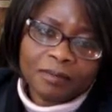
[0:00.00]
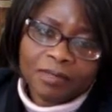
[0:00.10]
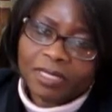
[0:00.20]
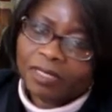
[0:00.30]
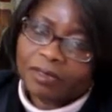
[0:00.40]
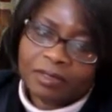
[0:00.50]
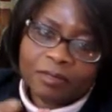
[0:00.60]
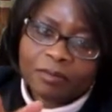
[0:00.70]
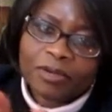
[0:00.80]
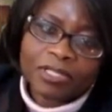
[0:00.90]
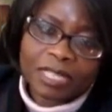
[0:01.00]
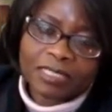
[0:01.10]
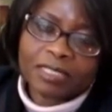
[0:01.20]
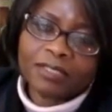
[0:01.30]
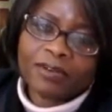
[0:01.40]
please press that
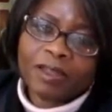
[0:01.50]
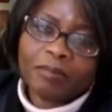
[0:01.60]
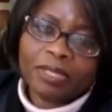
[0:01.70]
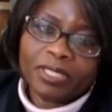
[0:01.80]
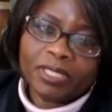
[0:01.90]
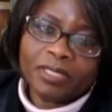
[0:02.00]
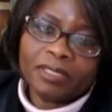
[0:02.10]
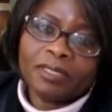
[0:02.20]
subscribe button.